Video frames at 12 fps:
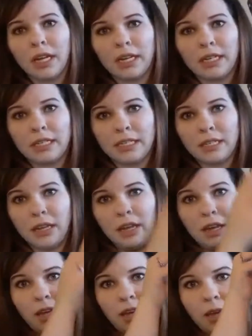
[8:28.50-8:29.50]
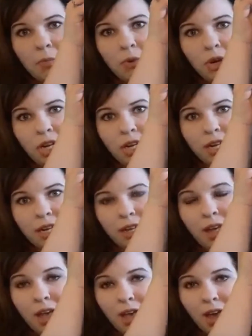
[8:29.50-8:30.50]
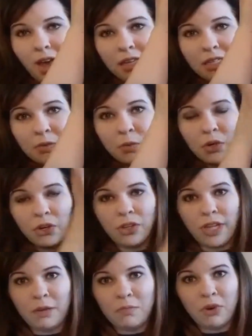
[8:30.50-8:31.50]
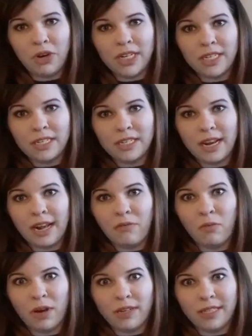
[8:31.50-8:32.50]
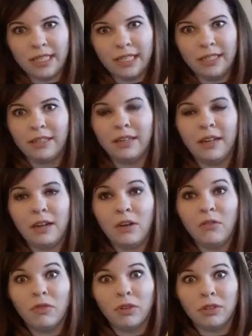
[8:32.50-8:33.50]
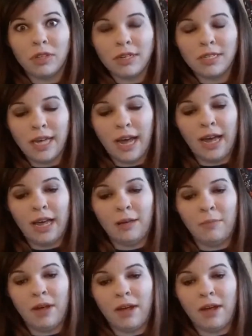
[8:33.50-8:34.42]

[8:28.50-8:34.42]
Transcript: It is a pretty Alice in Wonderland print that I've wanted for a long time.